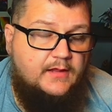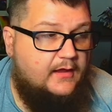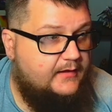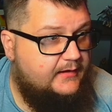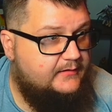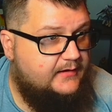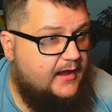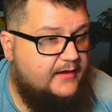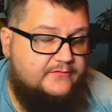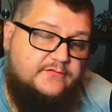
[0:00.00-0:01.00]
Again,
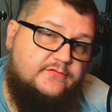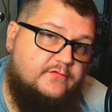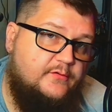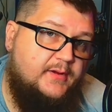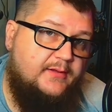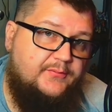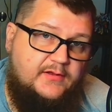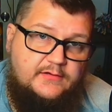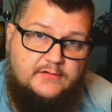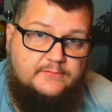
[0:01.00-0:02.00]
guys, this is all my
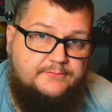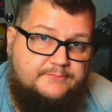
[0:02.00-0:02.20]
opinion.